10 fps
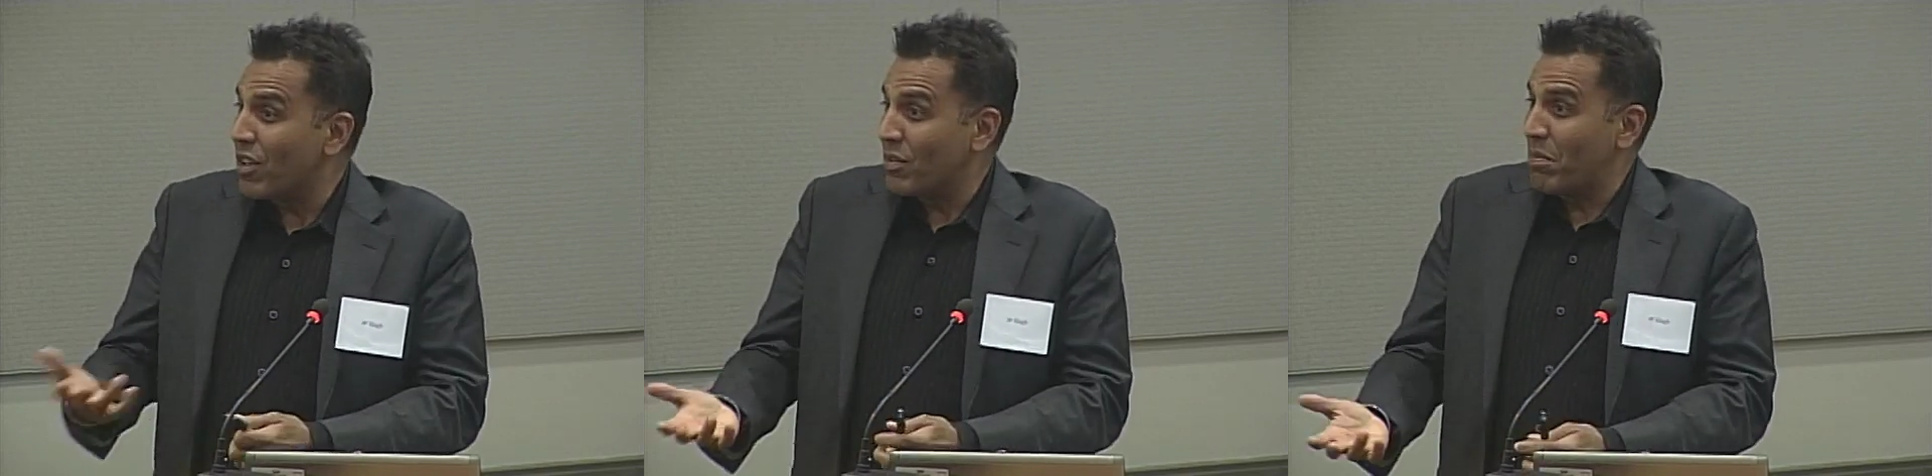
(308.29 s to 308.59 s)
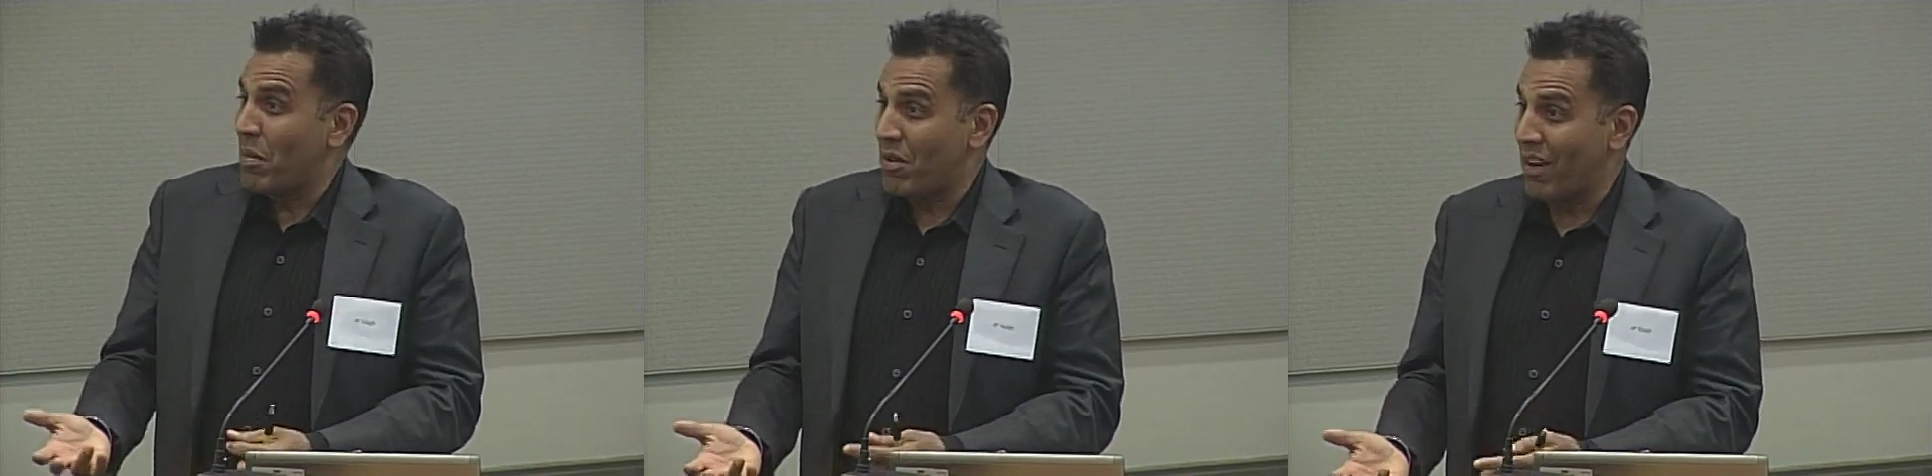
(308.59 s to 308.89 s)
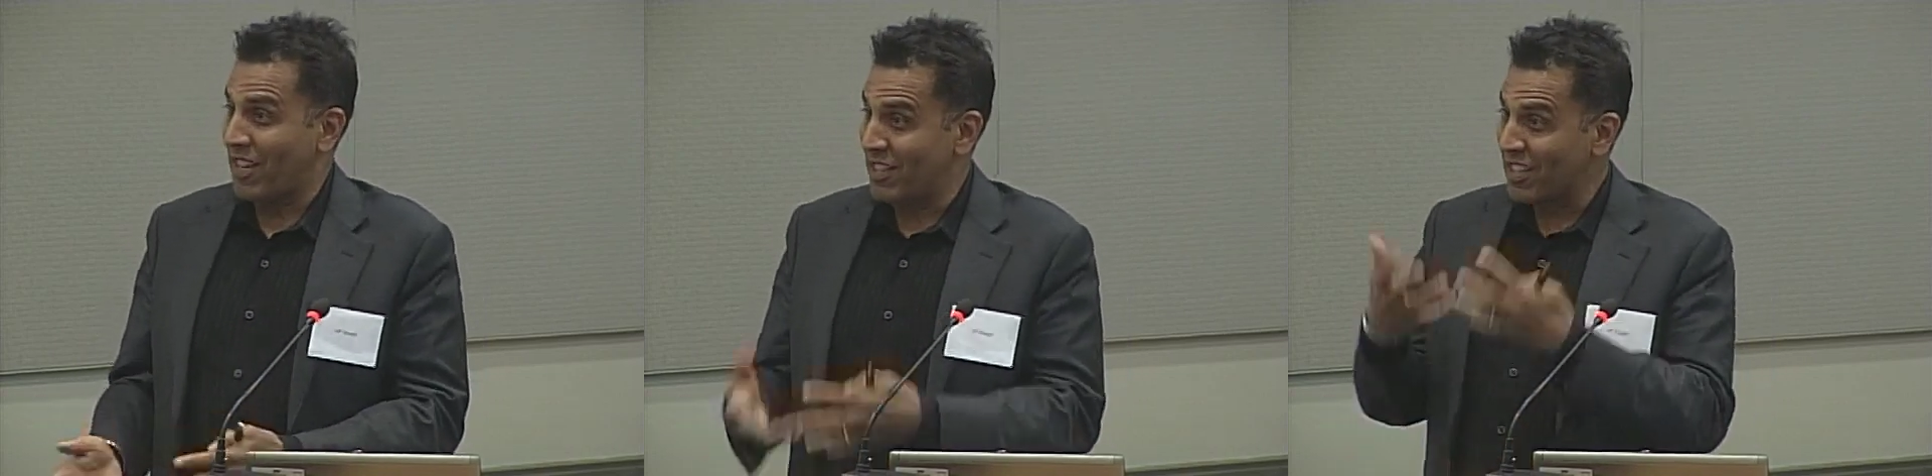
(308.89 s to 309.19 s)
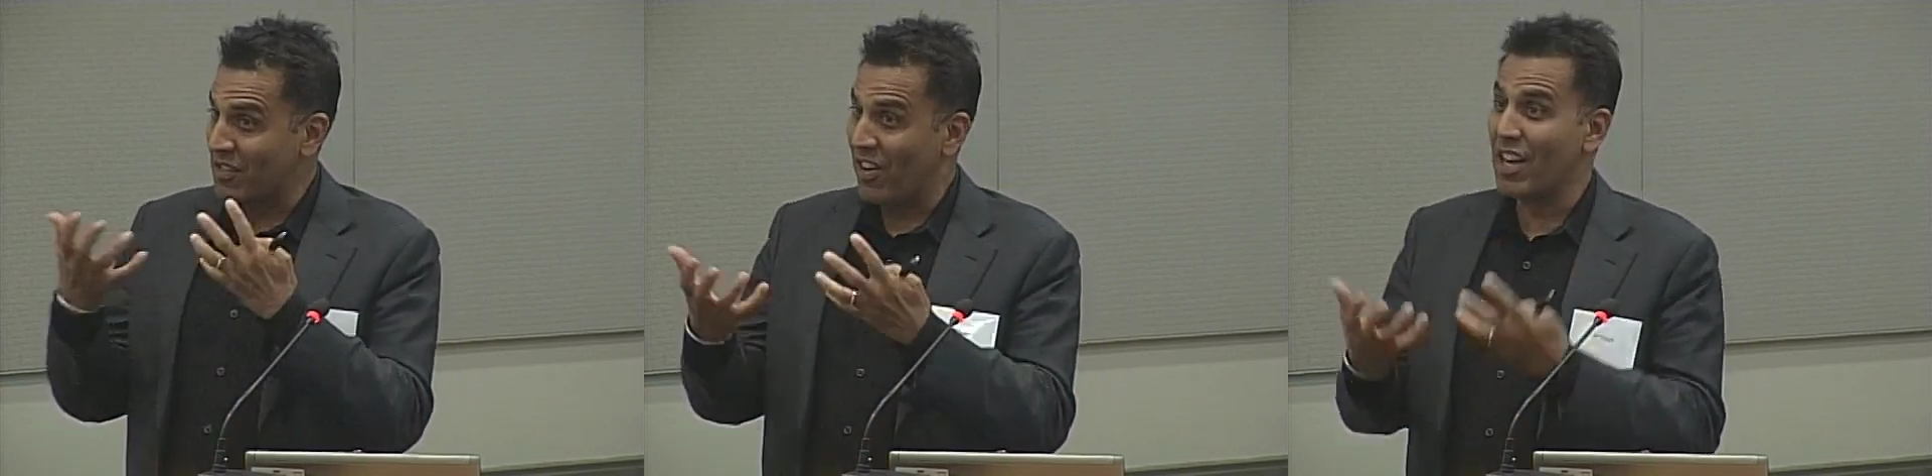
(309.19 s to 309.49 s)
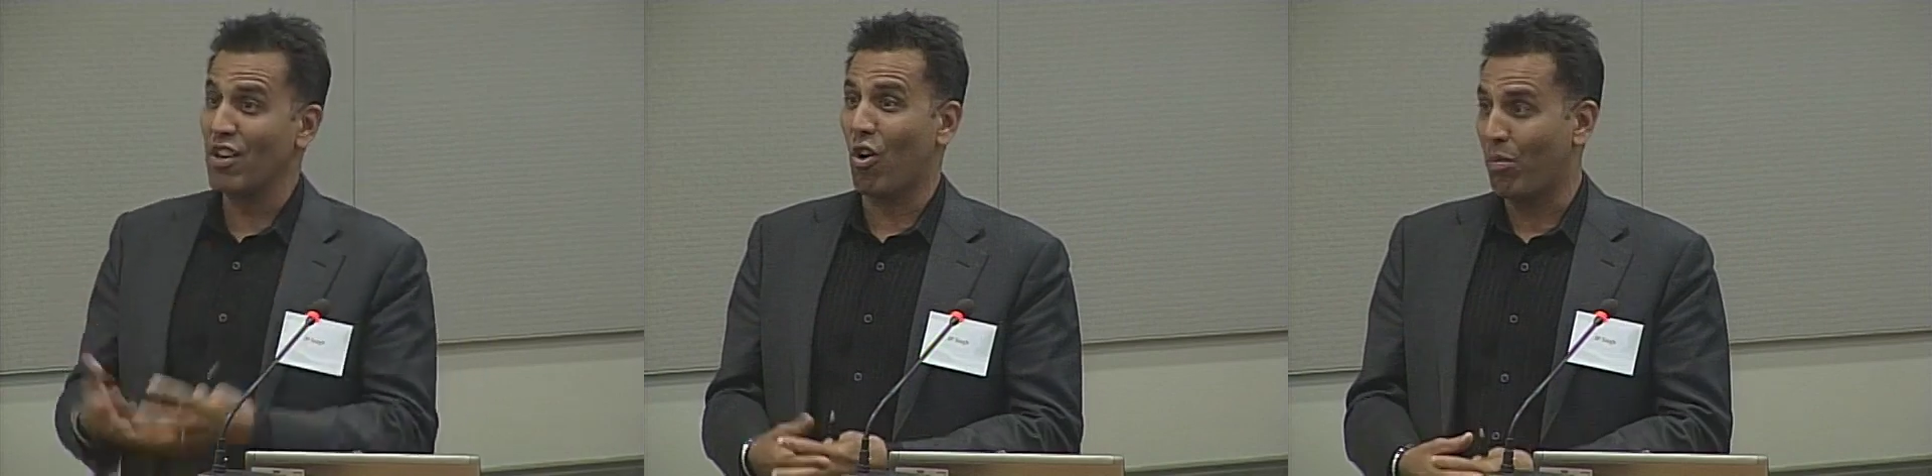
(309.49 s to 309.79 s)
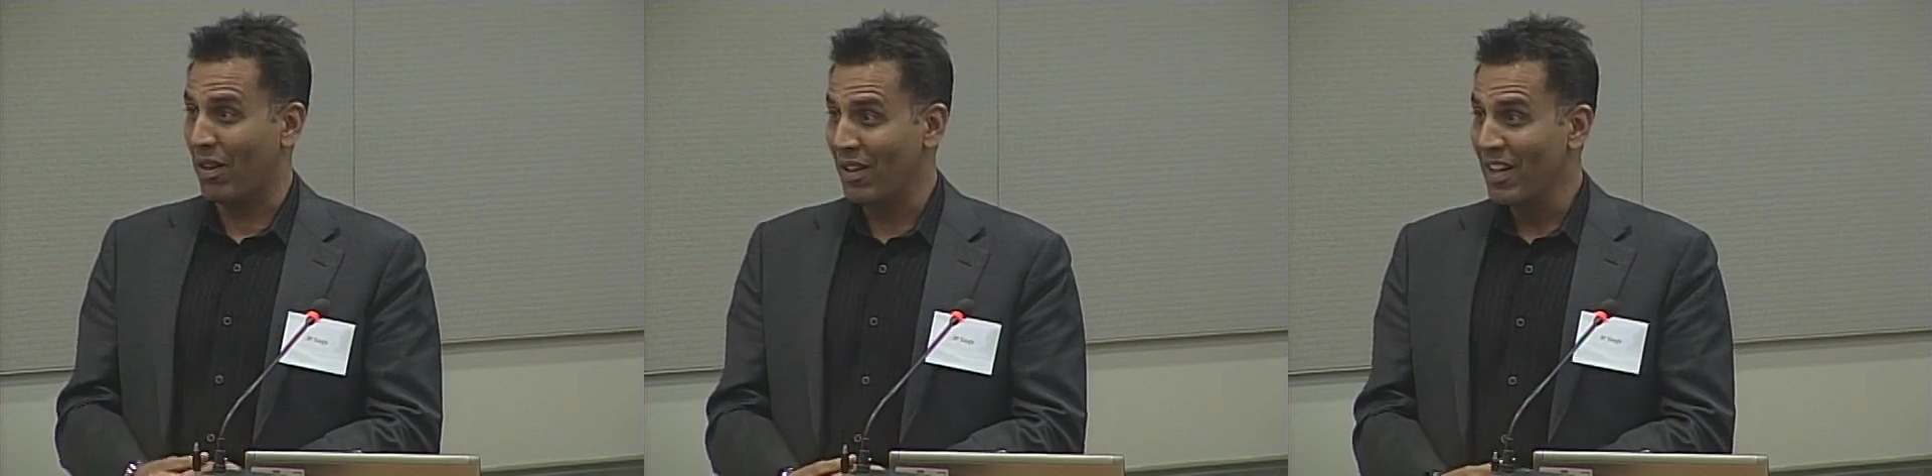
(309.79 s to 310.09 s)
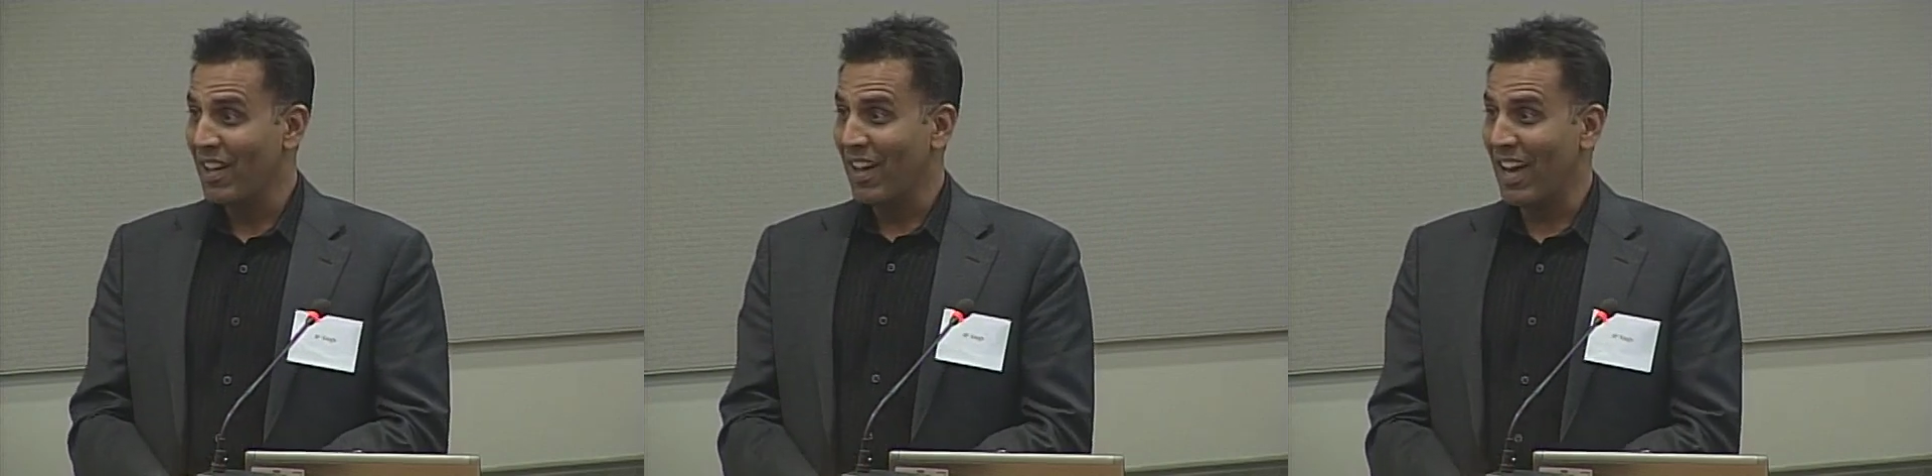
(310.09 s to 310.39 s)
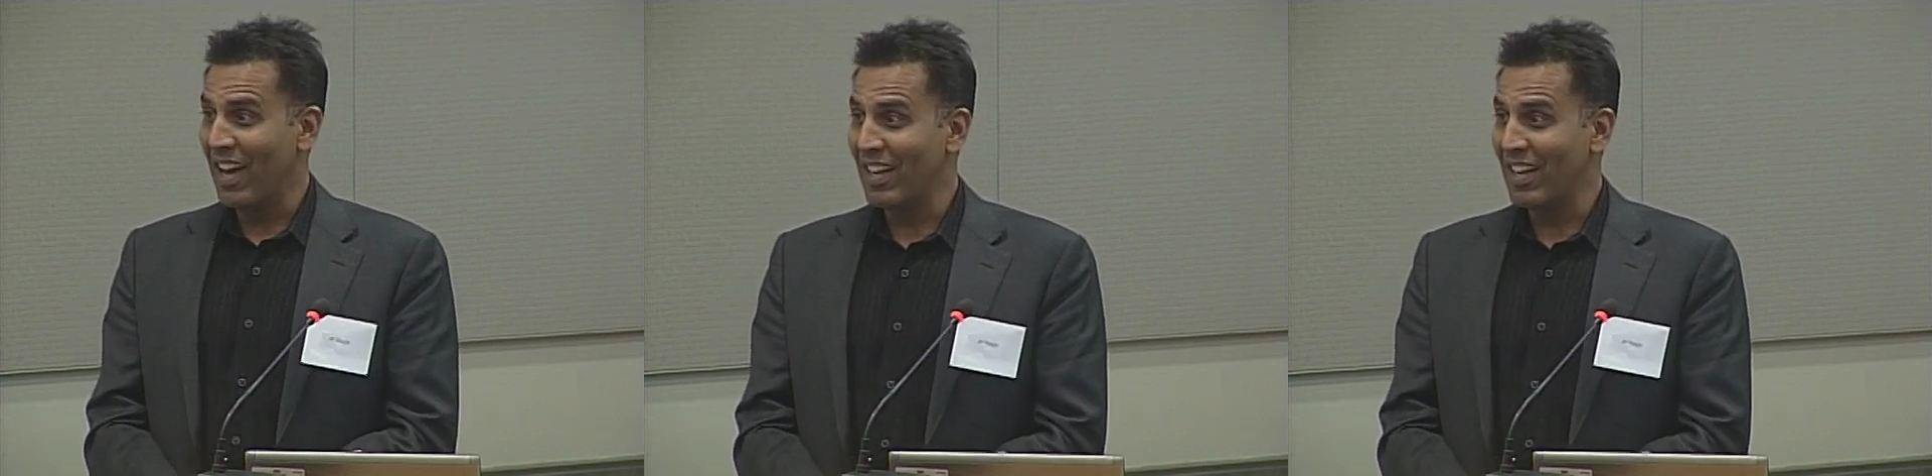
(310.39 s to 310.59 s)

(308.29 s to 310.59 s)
And it's worth memorizing. It's very noble.